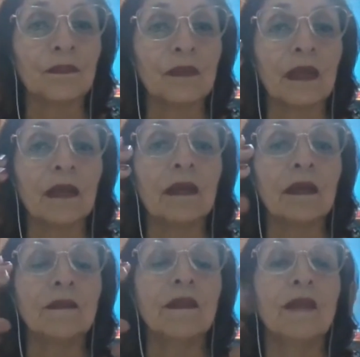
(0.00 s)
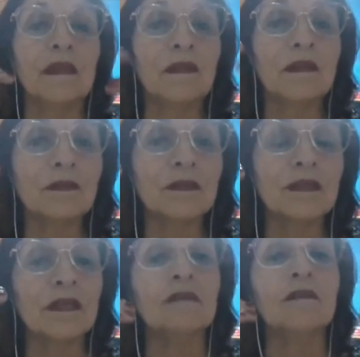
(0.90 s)
Yeah, the
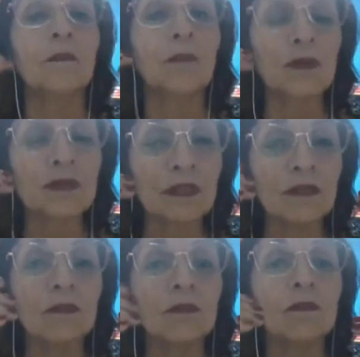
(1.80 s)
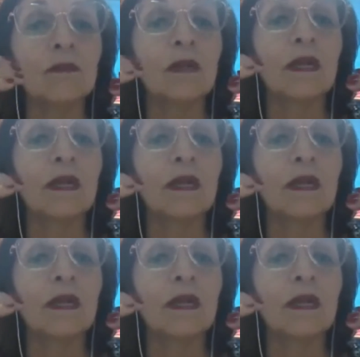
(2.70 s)
diversity is important to